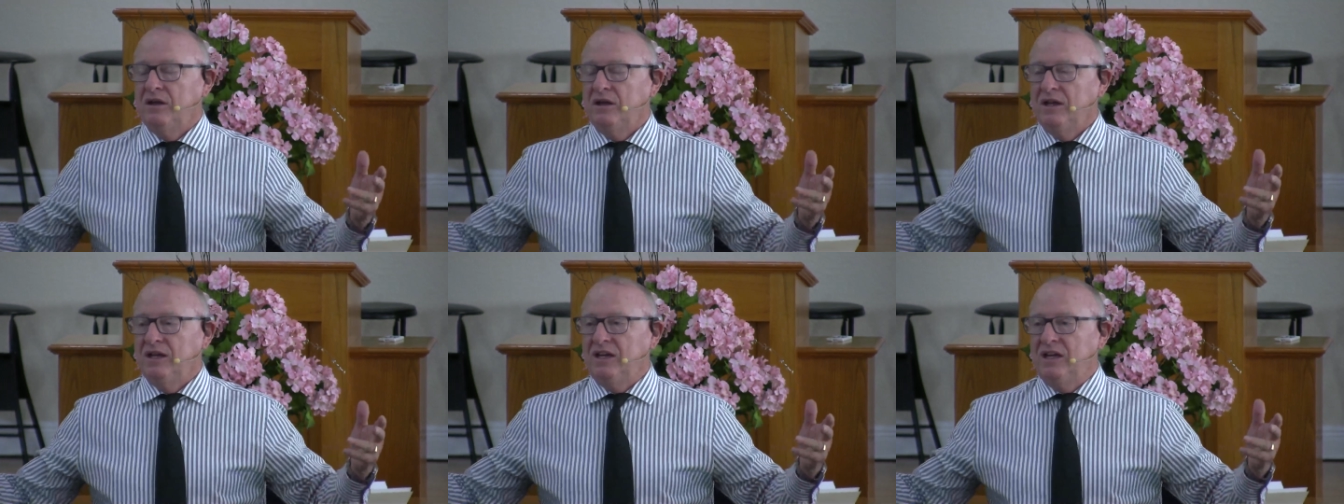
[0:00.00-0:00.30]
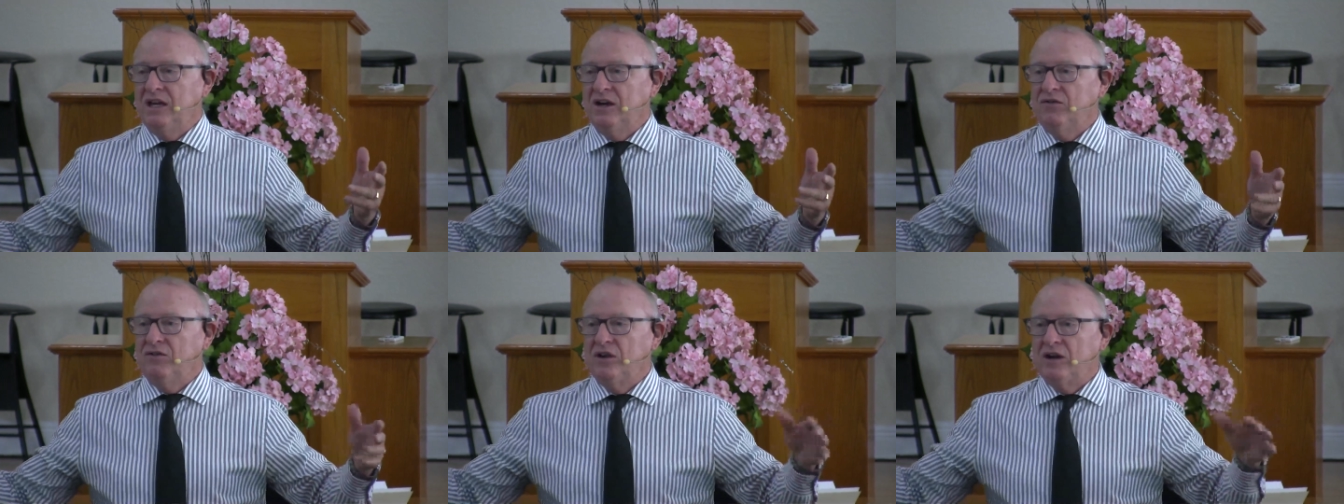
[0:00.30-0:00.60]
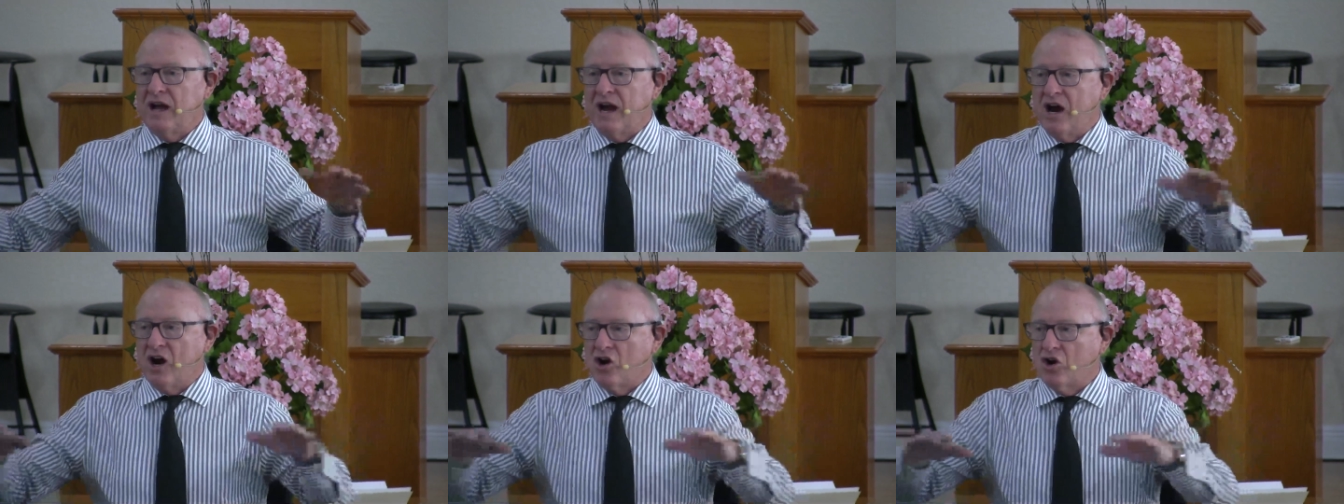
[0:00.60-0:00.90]
given
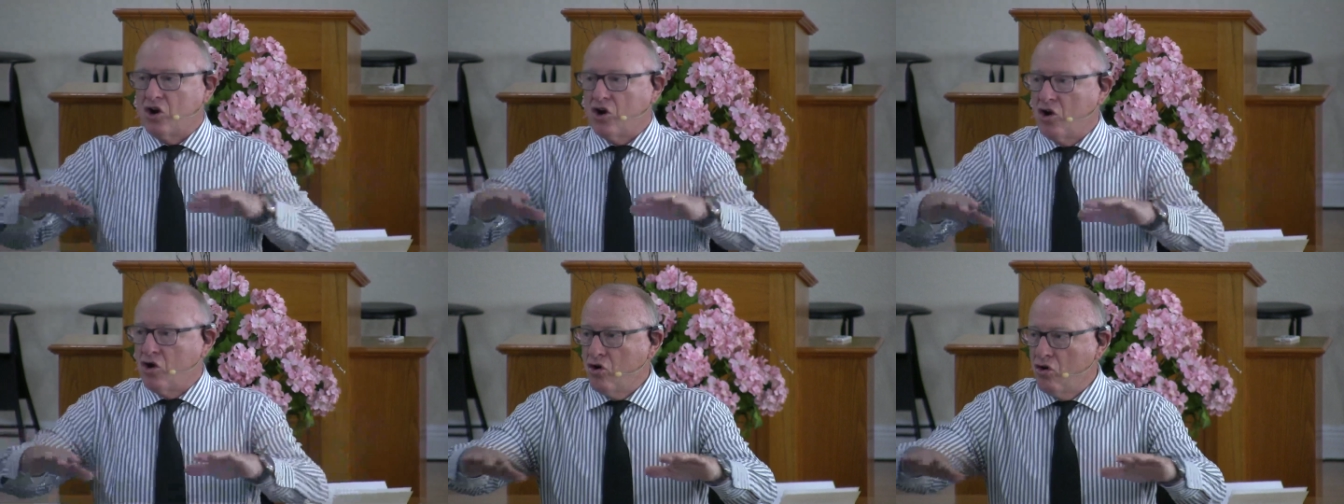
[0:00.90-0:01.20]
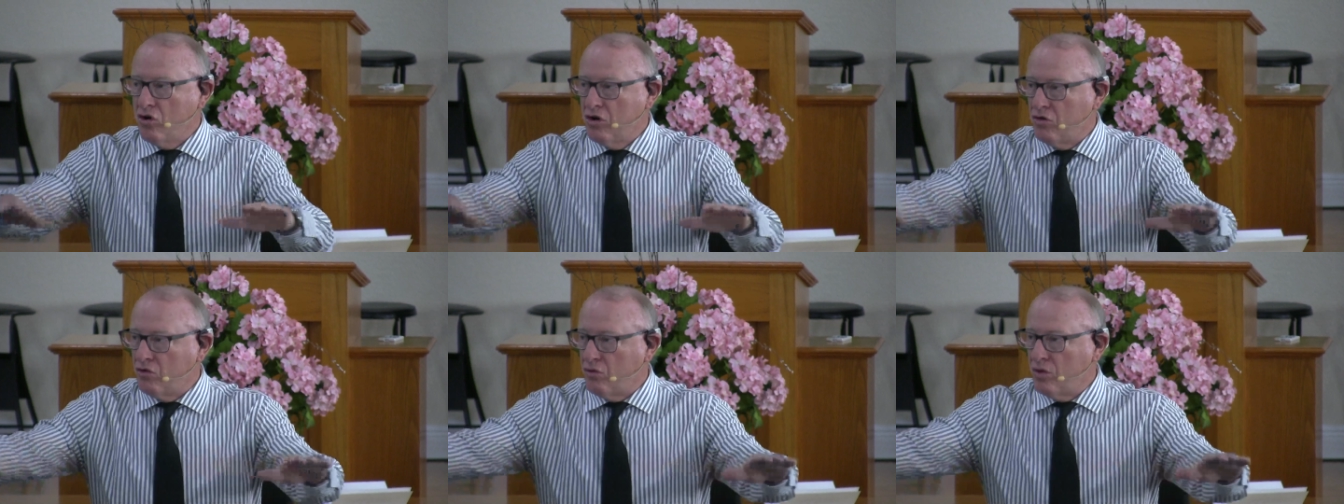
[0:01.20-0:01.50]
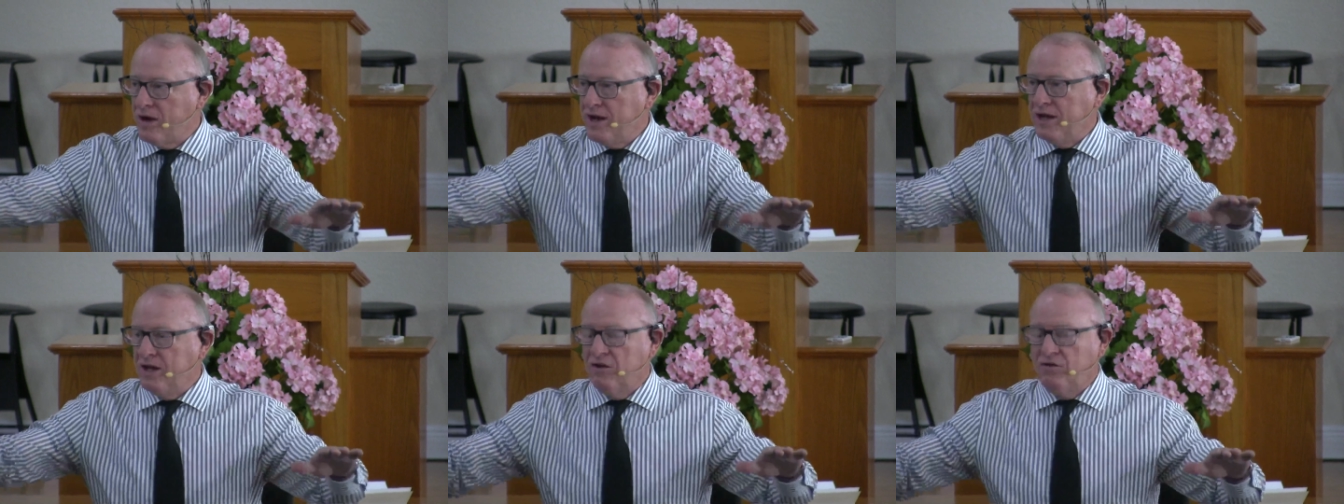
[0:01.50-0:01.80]
our current
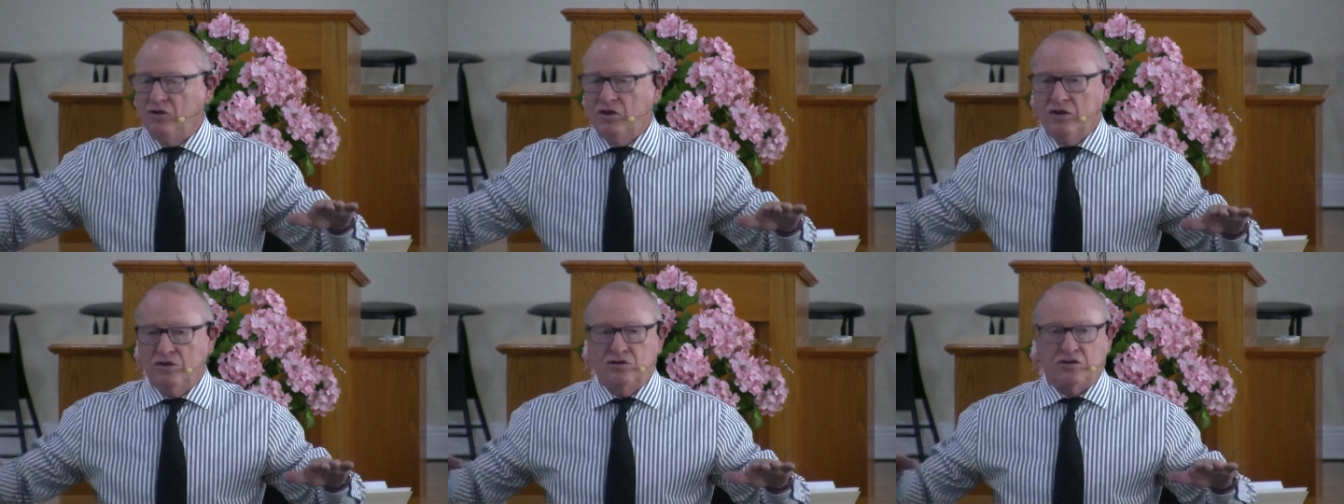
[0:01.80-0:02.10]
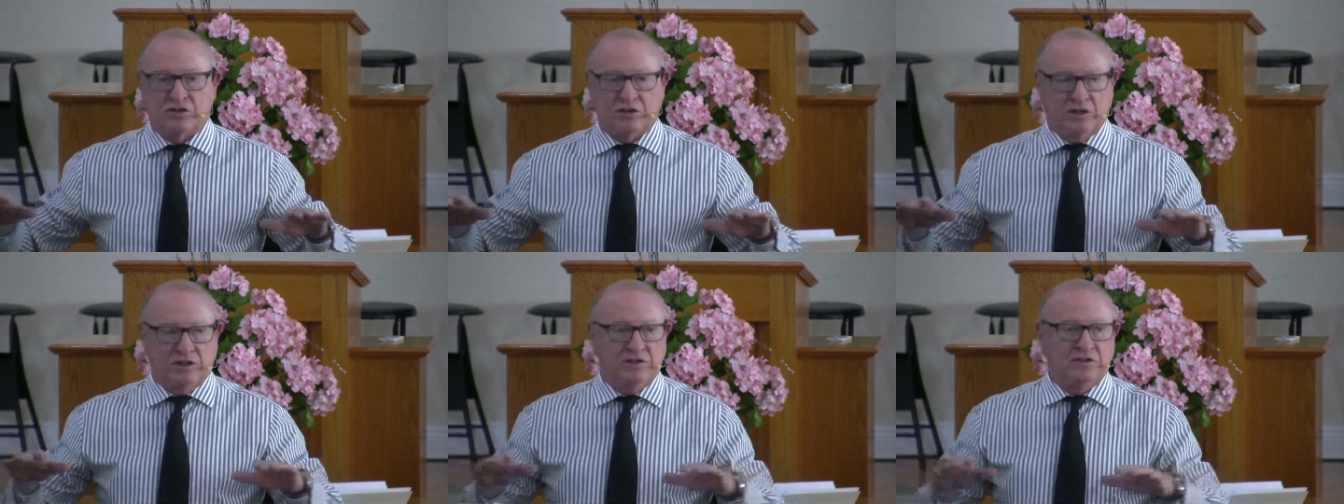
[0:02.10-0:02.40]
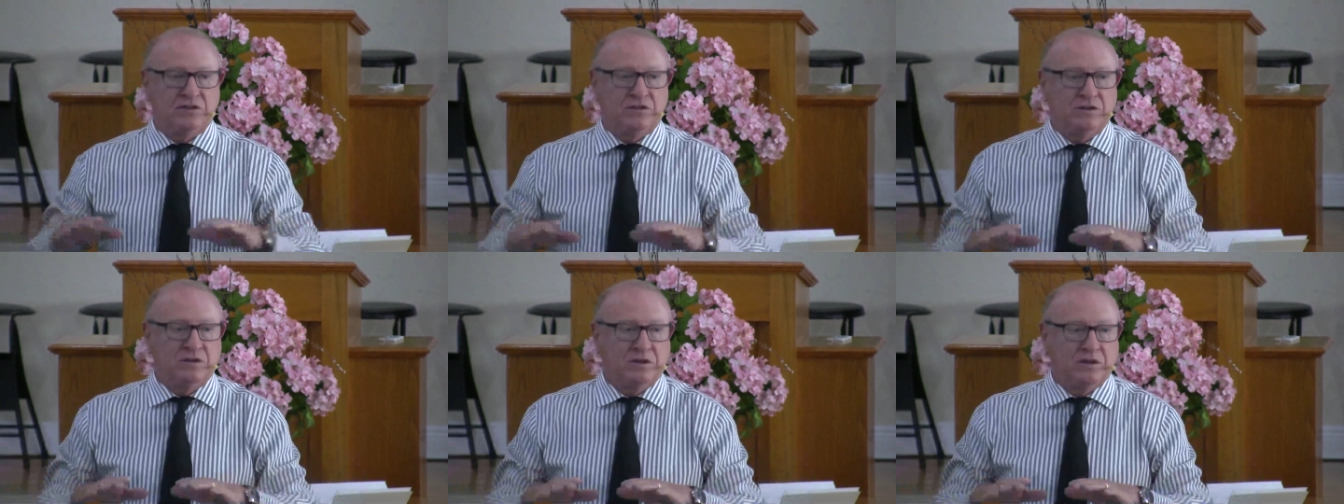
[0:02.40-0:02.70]
rate of
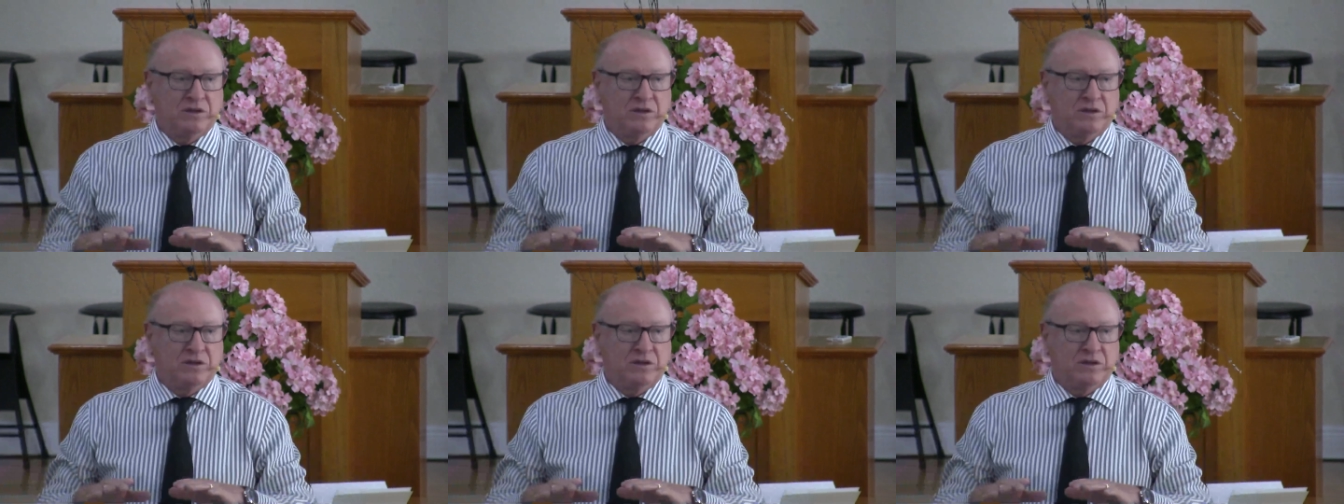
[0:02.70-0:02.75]
usage,